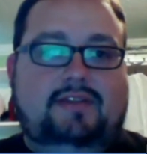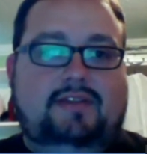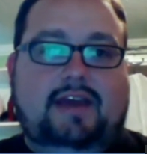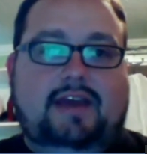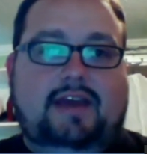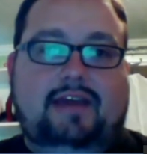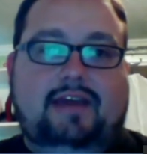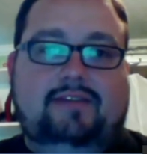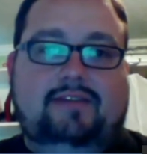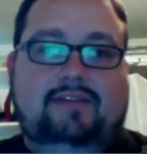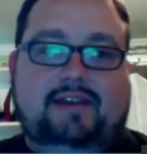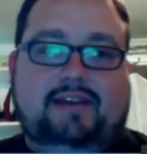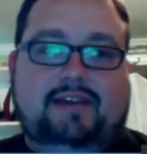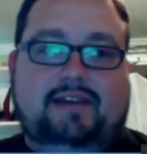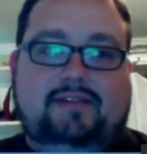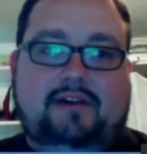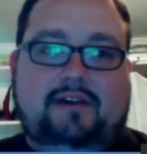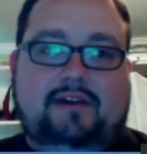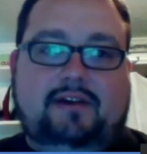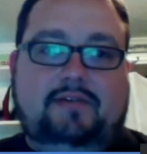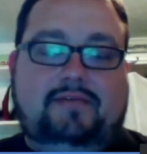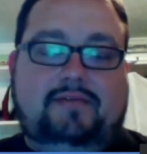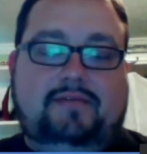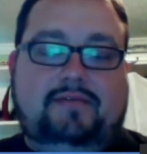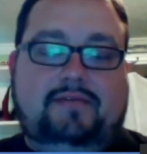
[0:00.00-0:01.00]
hazing
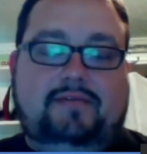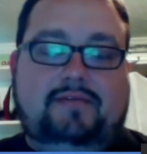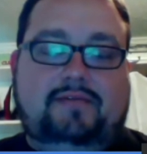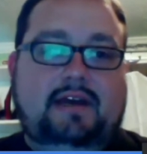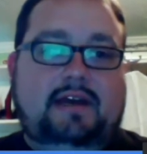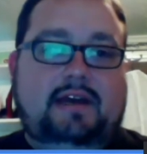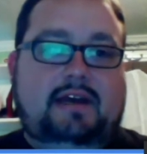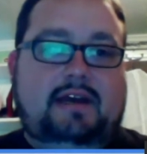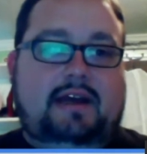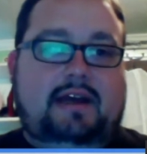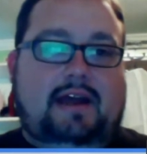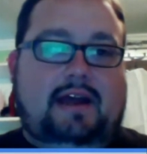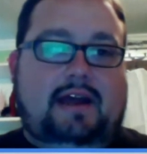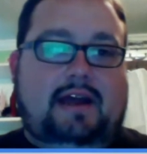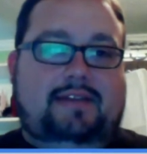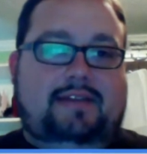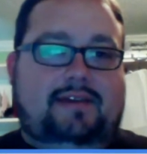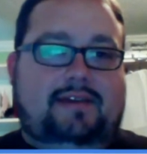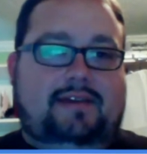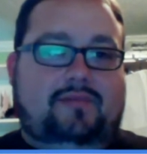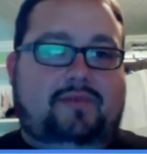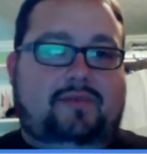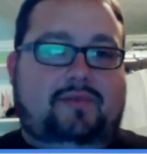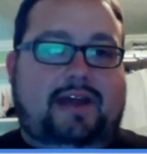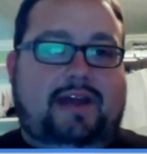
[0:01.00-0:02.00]
itself. And
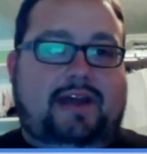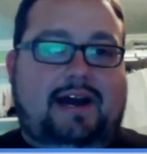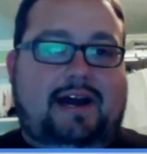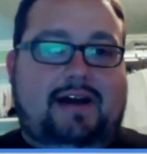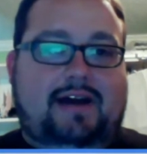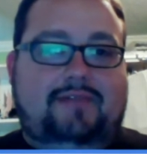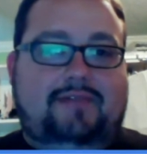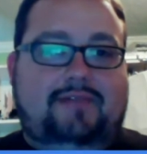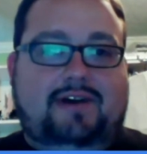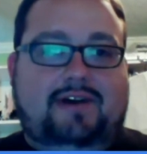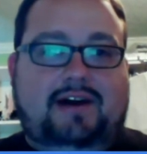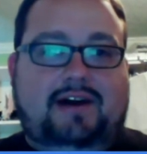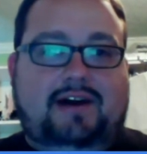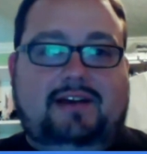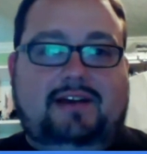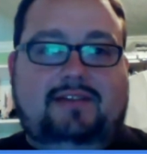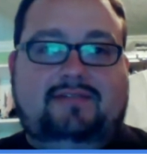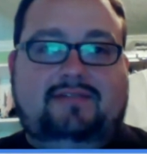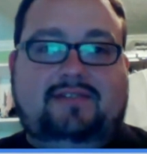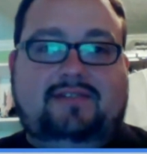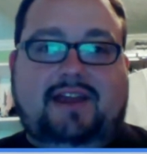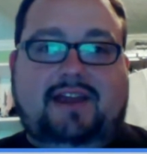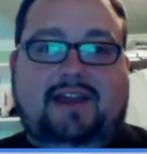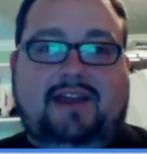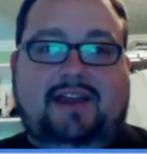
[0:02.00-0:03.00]
then we have
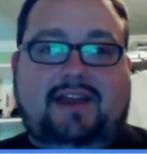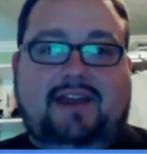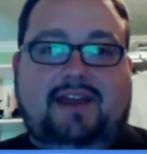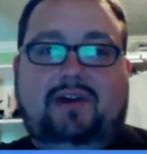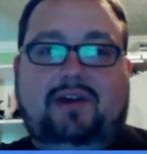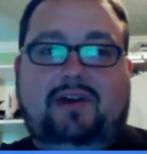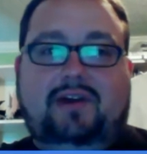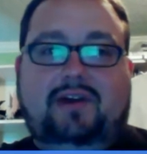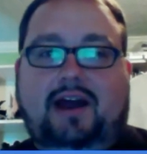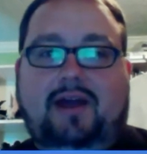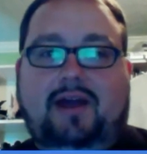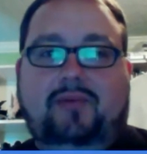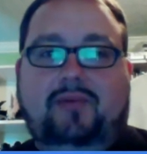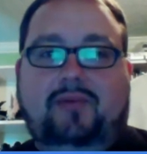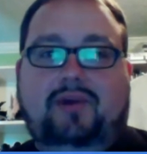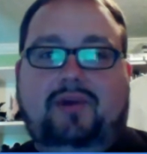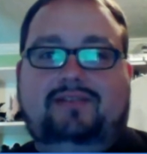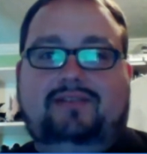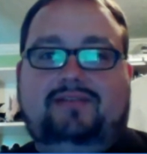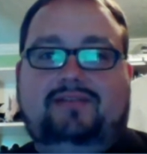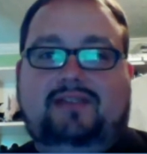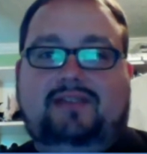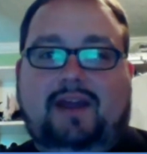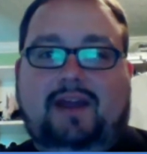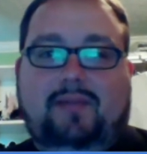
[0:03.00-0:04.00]
highway
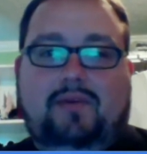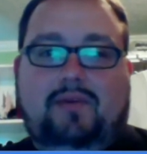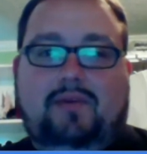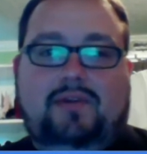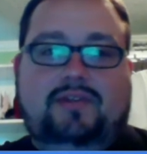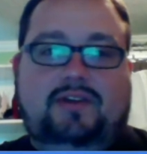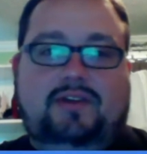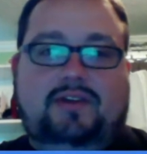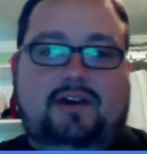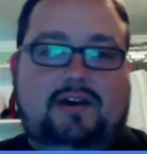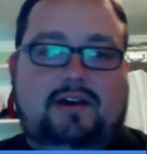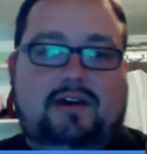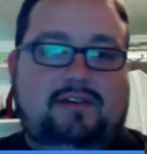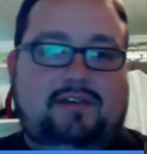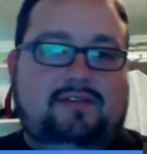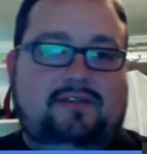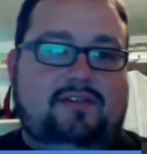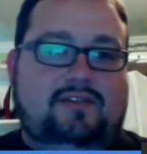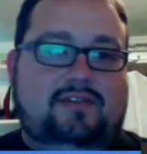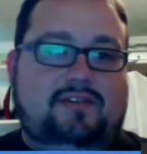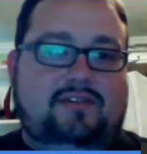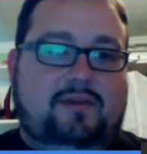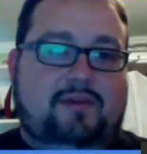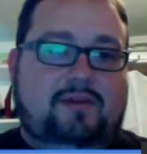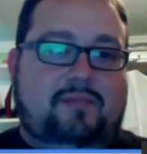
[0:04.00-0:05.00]
cyber
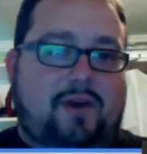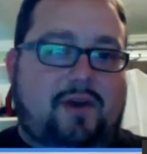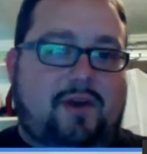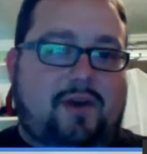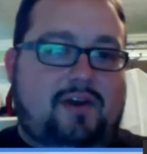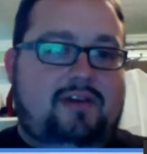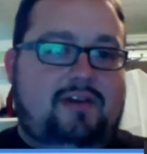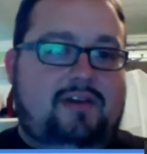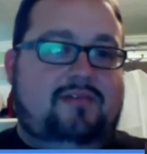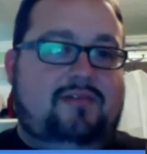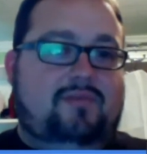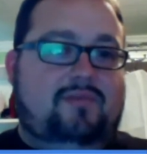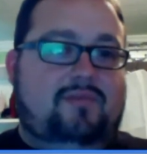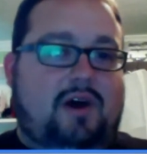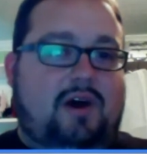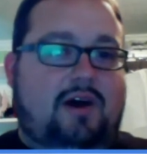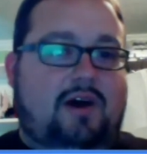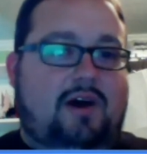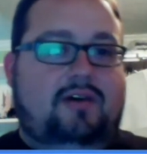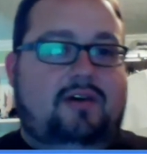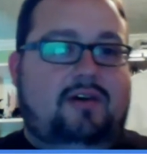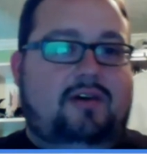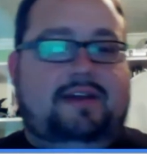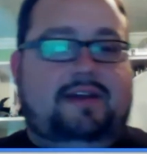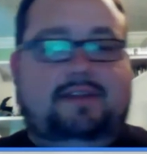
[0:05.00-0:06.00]
thugs, the Mart of
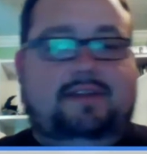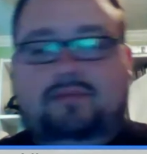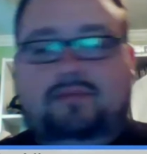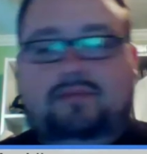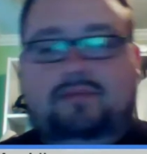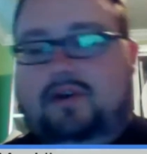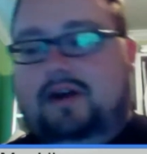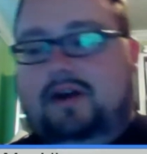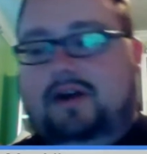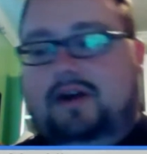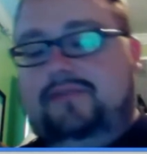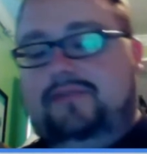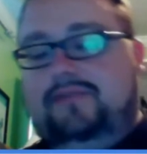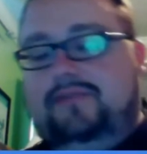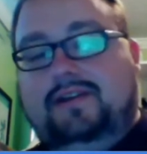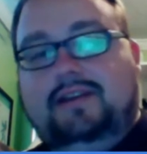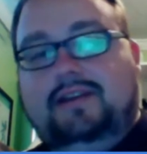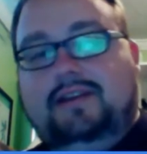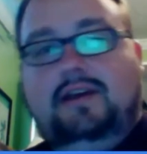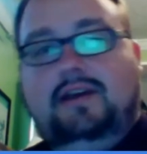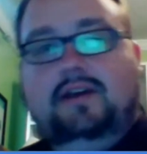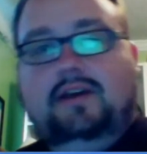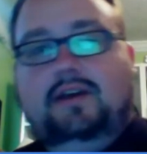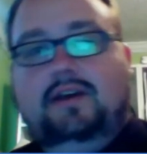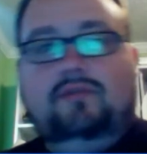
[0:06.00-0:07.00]
Wall, and the Prophet.
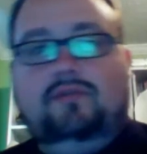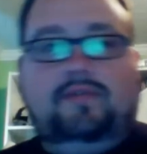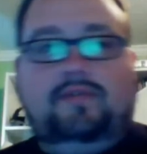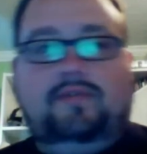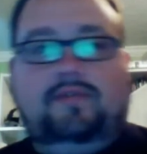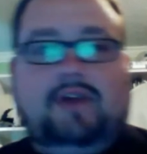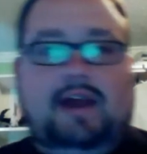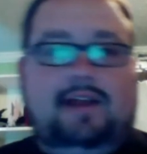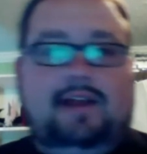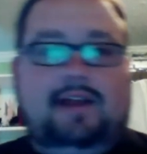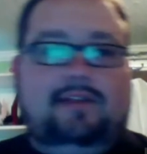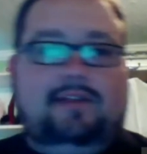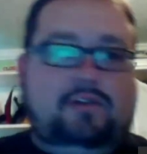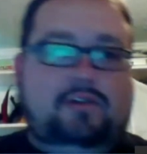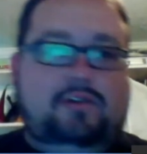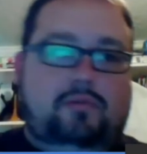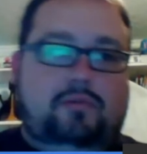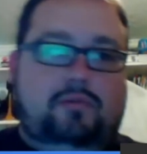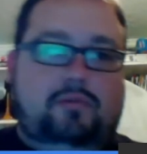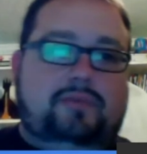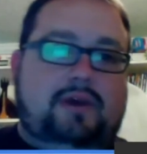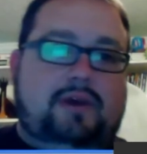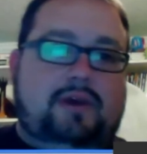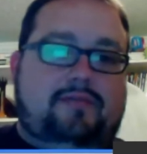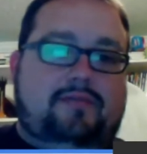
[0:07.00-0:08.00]
So we've got a
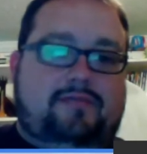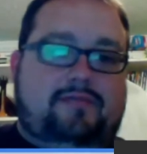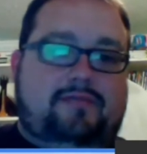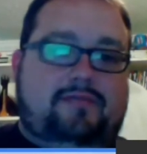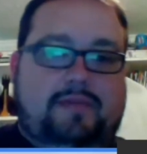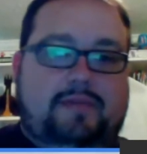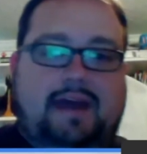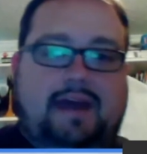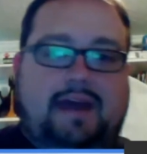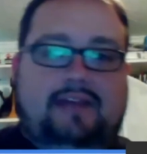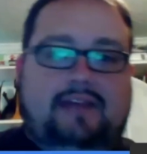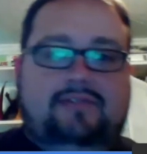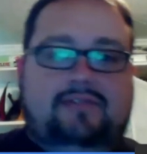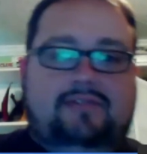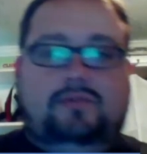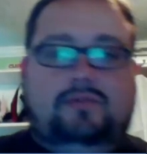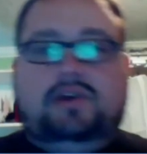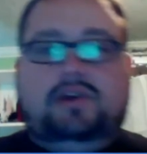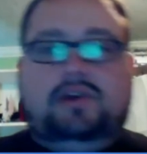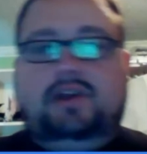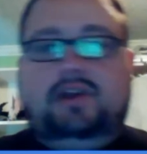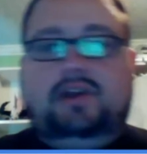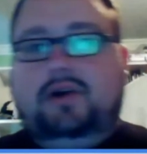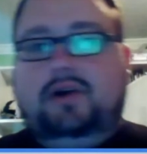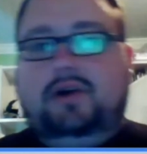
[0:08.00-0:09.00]
little bit from that. So we're
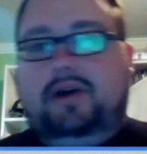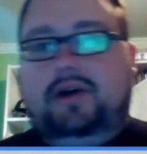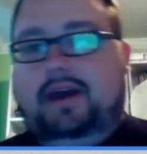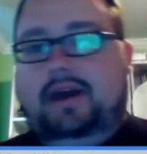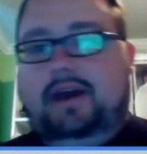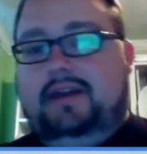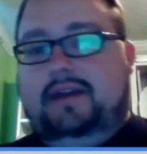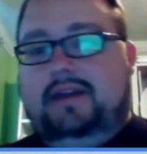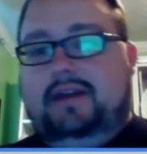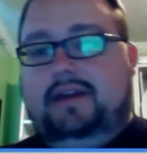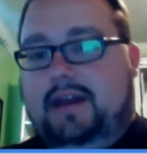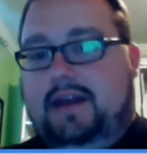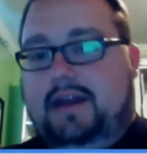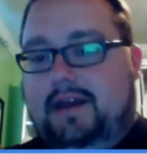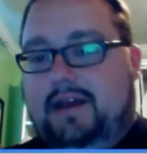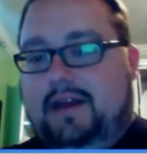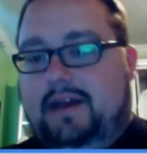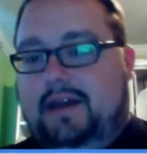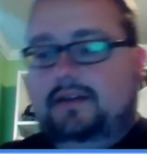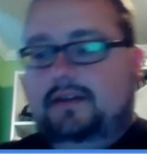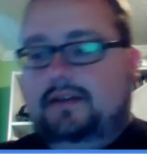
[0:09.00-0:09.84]
going to go ahead and